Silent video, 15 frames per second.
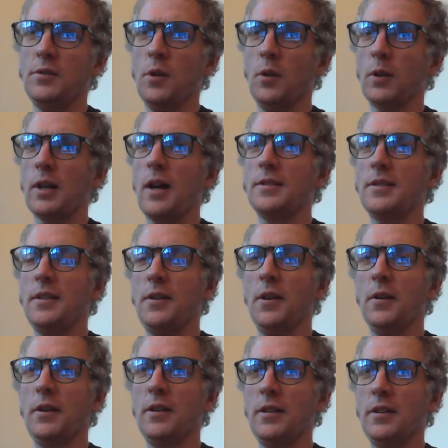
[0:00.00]
general content
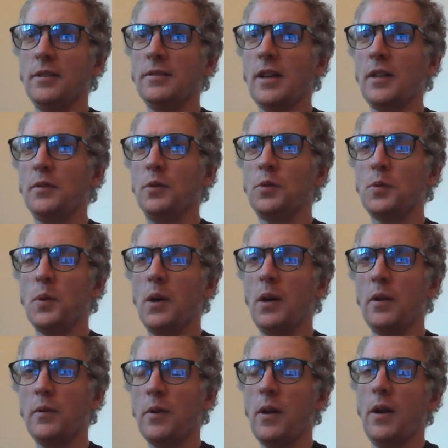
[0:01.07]
area 9 through
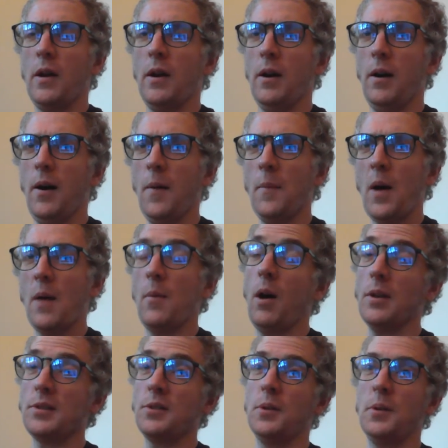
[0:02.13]
12. I'm
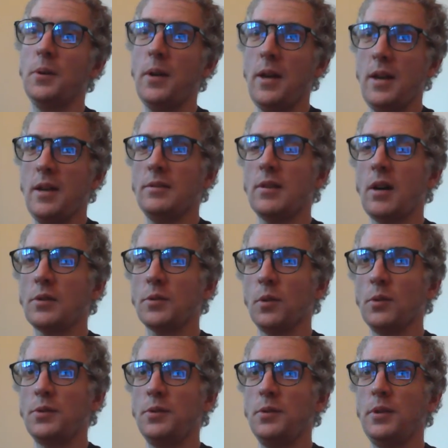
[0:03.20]
also a
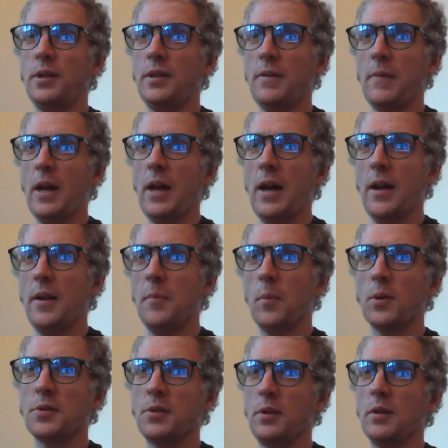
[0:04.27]
doctoral student at
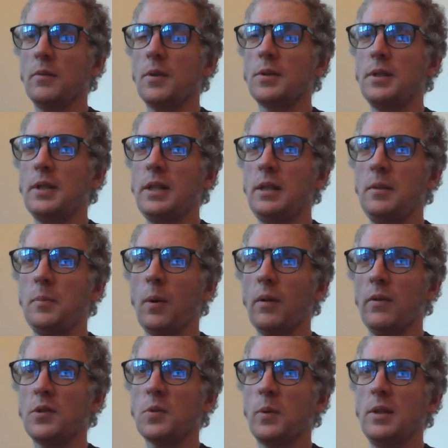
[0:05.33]
Mercer University, part
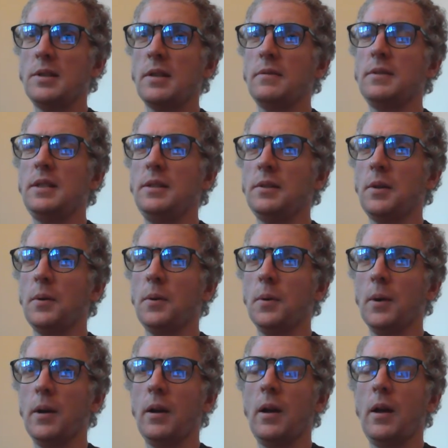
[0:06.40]
of the 2017
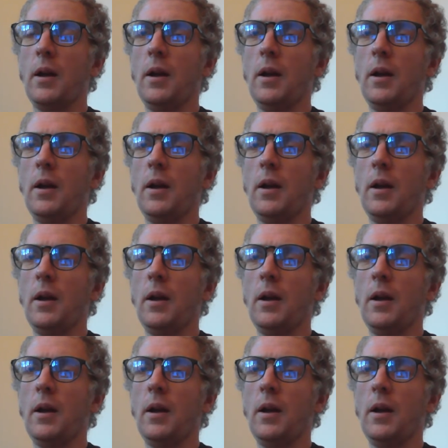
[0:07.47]
cohort.